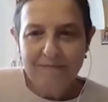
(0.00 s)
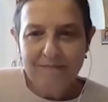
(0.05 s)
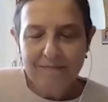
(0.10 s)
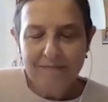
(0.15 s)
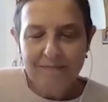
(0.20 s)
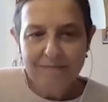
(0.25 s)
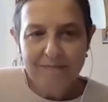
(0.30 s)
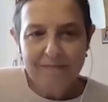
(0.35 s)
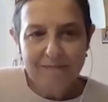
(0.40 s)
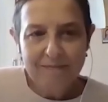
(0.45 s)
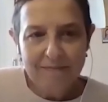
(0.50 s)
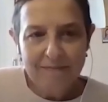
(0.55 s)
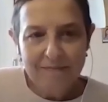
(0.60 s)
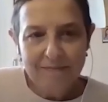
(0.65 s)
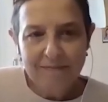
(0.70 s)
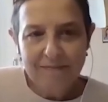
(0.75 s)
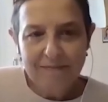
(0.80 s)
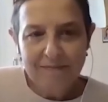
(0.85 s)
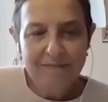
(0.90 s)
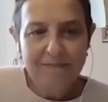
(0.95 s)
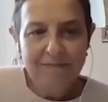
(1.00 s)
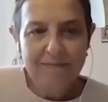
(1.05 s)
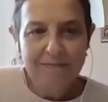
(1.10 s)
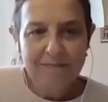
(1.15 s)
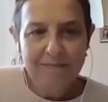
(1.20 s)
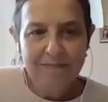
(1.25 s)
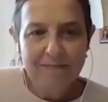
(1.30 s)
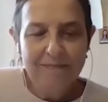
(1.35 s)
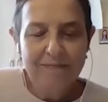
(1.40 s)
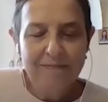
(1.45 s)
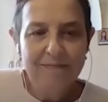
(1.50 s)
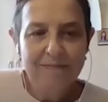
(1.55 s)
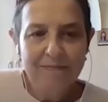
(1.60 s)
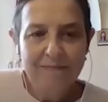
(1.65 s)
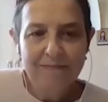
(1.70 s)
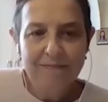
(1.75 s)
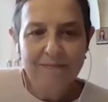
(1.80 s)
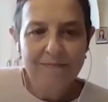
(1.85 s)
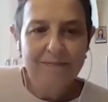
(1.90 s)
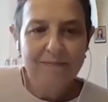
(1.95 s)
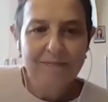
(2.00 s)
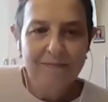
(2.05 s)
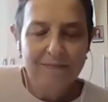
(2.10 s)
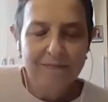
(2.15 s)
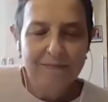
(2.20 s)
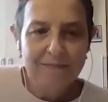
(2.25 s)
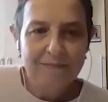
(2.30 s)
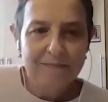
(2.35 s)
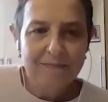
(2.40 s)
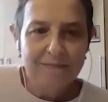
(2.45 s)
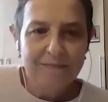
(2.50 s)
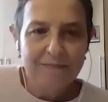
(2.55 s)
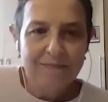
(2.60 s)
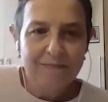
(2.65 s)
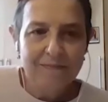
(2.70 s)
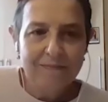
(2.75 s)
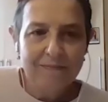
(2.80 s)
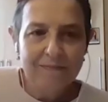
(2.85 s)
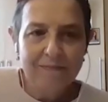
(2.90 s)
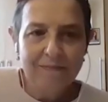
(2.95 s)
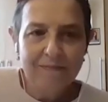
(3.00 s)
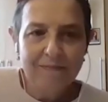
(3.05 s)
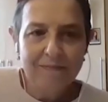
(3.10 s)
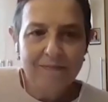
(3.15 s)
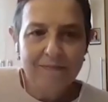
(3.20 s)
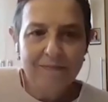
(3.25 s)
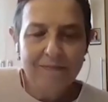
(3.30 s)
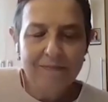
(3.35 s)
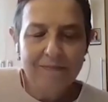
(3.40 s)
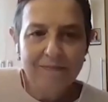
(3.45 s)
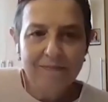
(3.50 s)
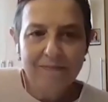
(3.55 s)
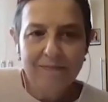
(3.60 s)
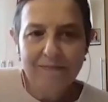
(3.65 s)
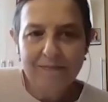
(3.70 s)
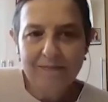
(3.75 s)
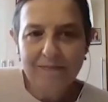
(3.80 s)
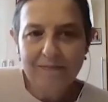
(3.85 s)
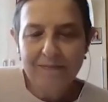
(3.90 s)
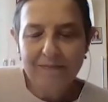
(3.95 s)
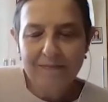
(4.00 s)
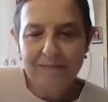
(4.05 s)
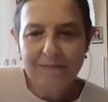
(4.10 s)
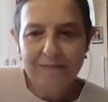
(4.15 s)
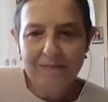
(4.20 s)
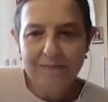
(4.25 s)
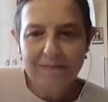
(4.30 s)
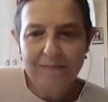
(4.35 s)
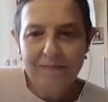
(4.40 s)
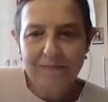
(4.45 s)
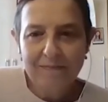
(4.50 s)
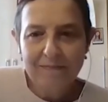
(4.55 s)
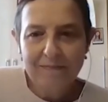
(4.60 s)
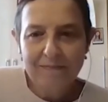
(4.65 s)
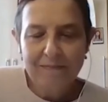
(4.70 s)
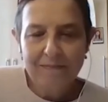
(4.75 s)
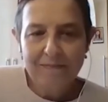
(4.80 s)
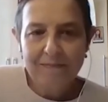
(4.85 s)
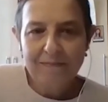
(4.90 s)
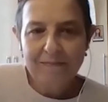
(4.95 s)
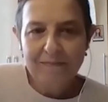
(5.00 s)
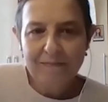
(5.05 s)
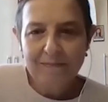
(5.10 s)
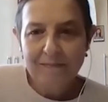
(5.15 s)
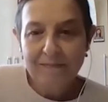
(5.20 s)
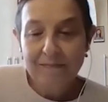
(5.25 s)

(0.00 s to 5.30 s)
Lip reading: (not speaking)